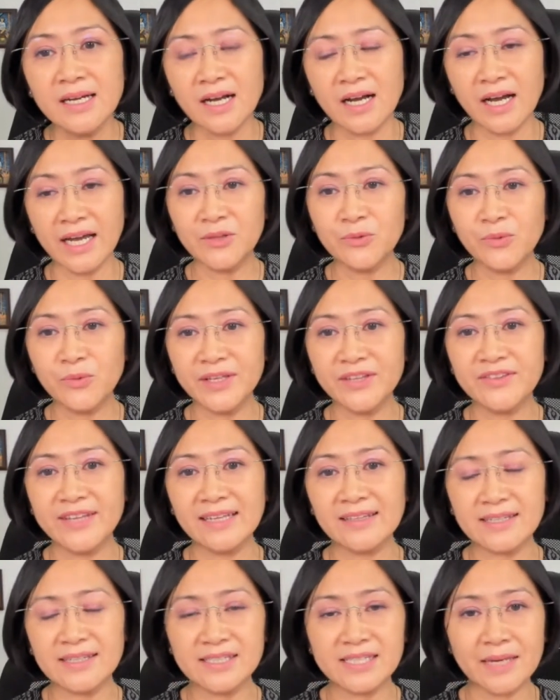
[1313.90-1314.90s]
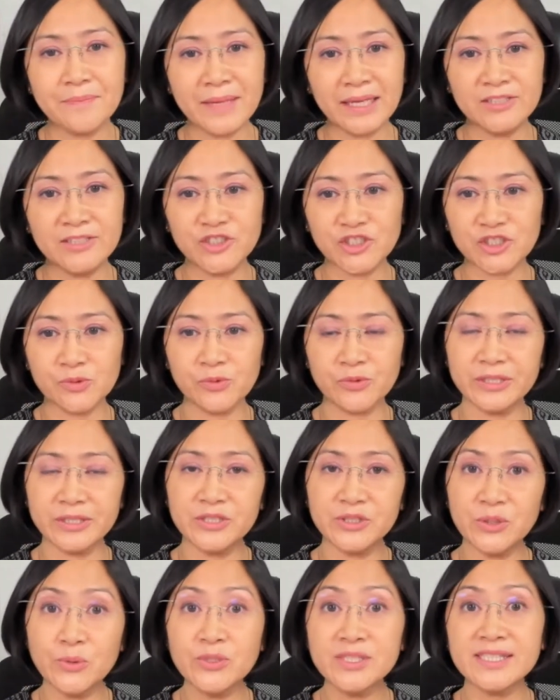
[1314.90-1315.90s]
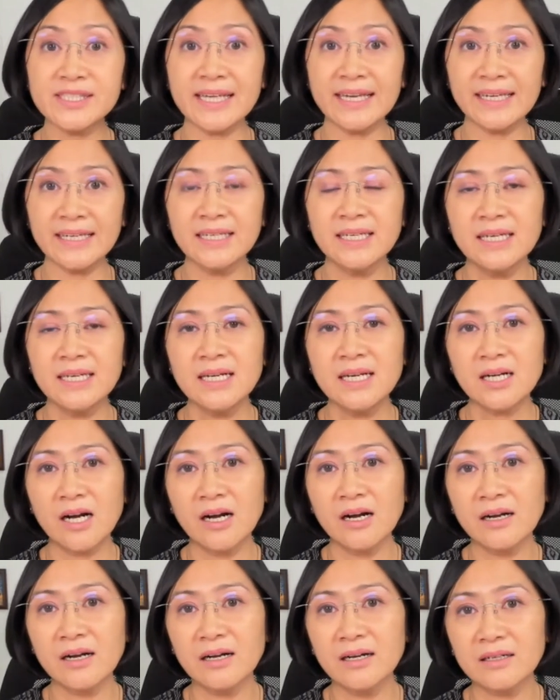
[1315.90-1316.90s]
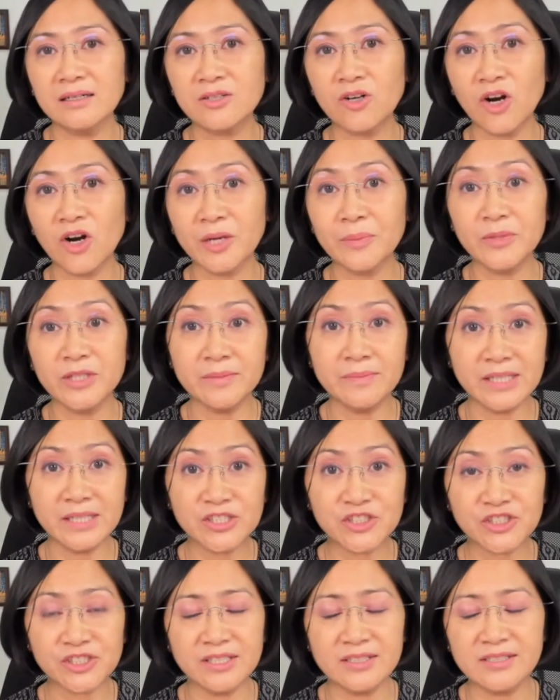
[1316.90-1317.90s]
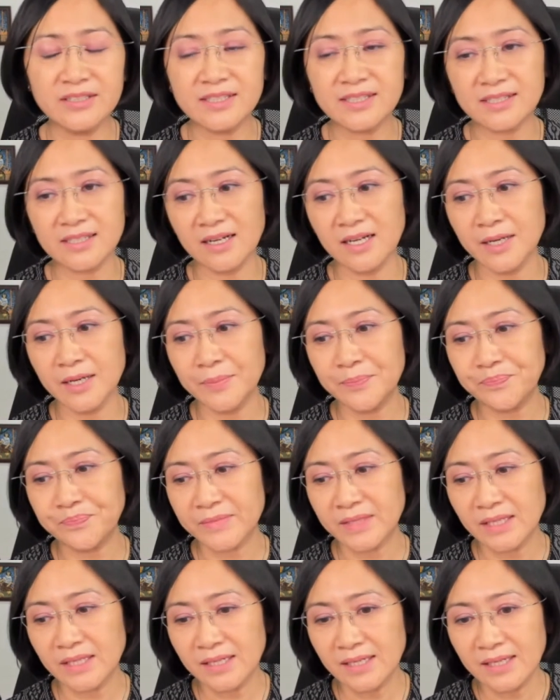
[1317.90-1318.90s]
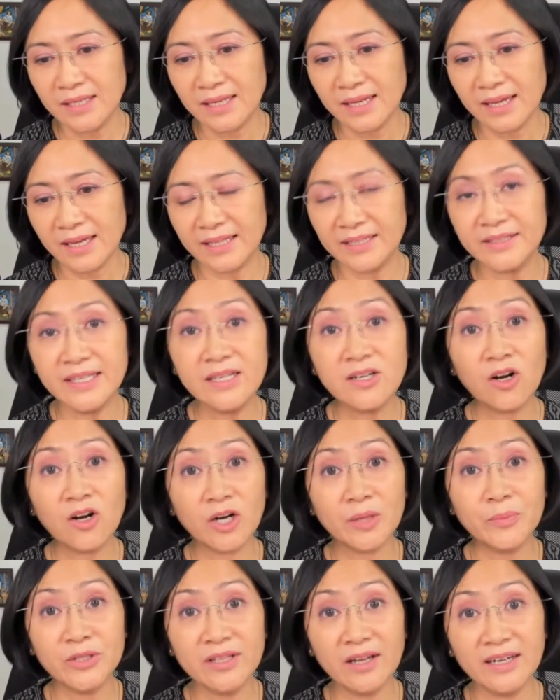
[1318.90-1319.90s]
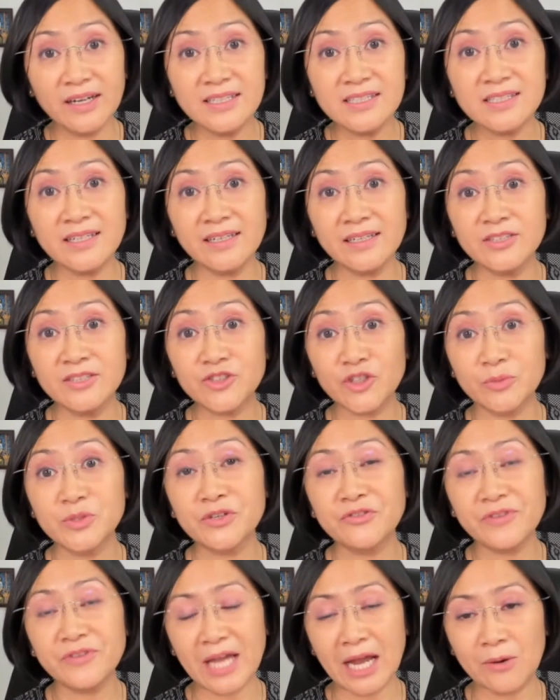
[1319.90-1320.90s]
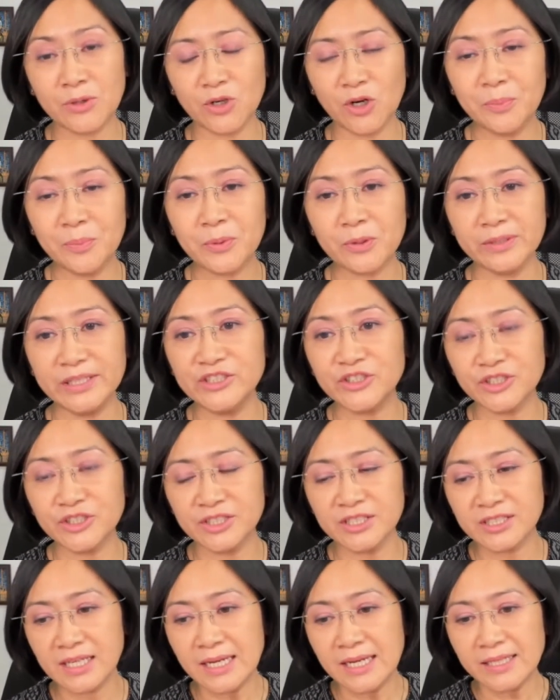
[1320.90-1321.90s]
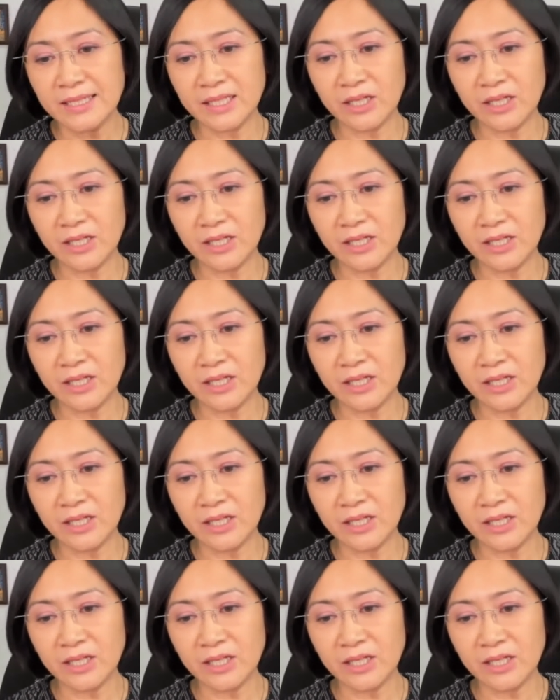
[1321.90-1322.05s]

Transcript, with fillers: Uh, and with that, as I mentioned, reducing uh, carbon emissions um, and decarbonizing in terms of our operations.